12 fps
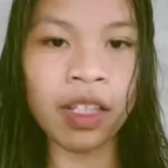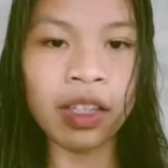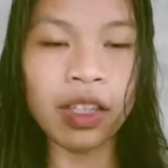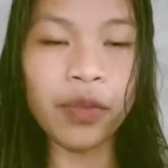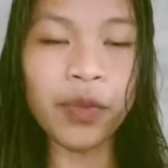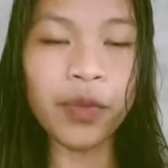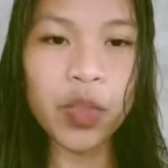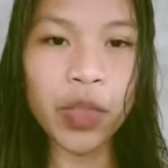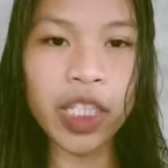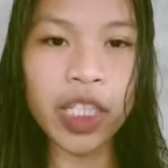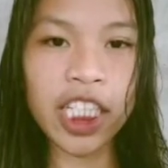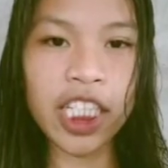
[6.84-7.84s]
The first
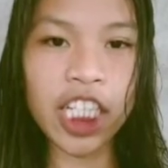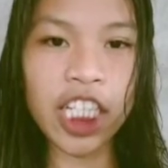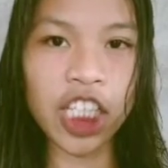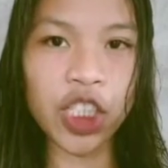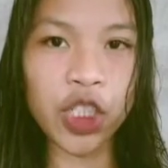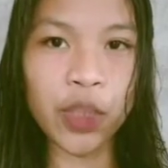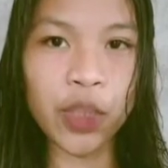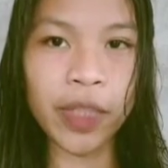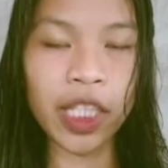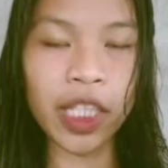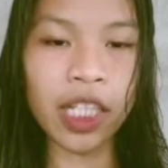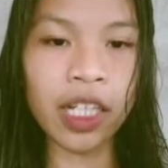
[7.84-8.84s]
one is the shutter speed.
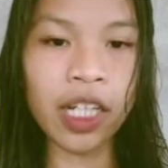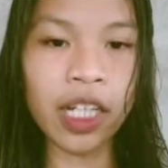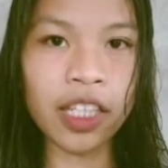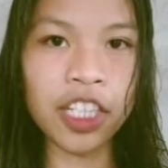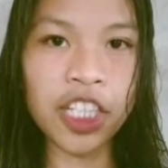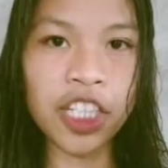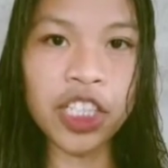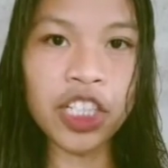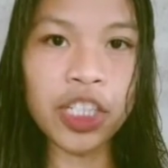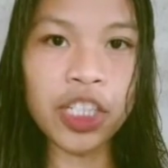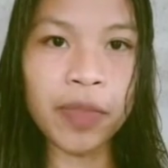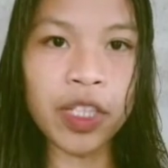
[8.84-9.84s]
The shutter
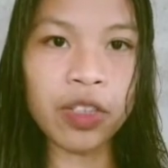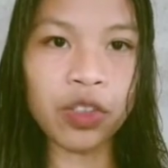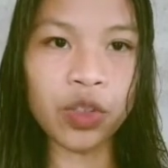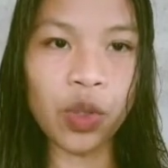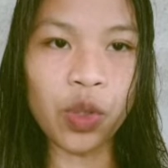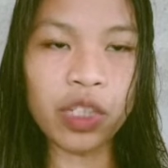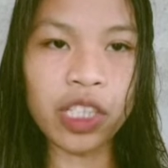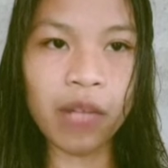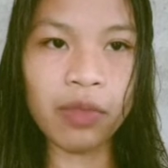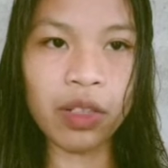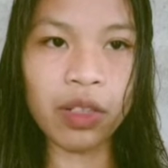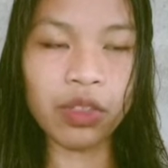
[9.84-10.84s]
speed controls the
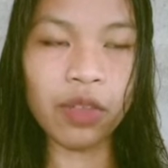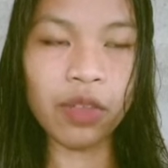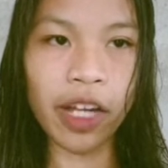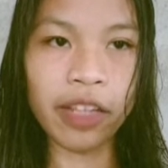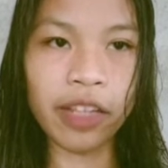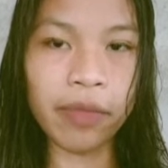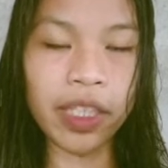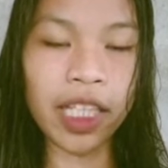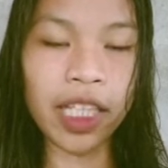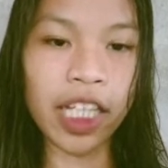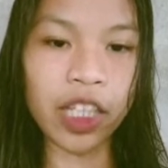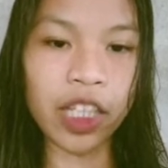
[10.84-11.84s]
amount of light by the
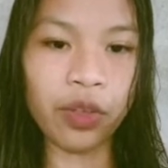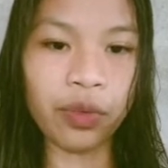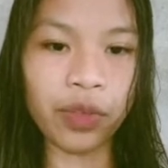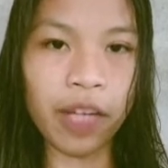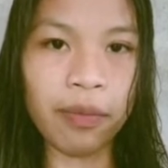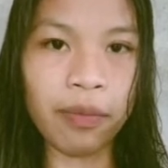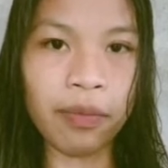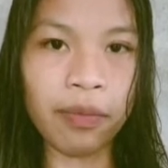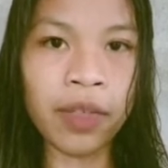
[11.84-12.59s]
length of time.